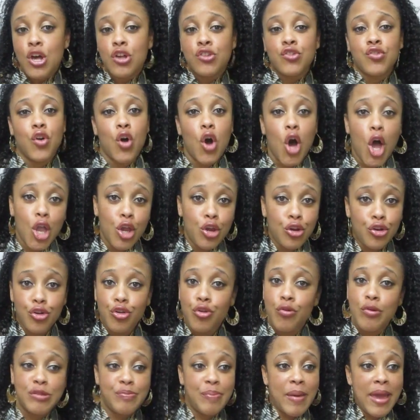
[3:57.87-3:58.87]
So all you
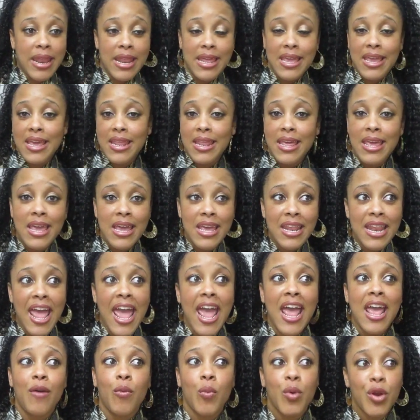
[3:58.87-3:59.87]
do is pay to get in,
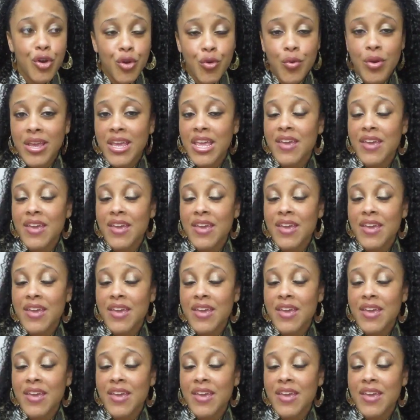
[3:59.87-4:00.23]
and we're doing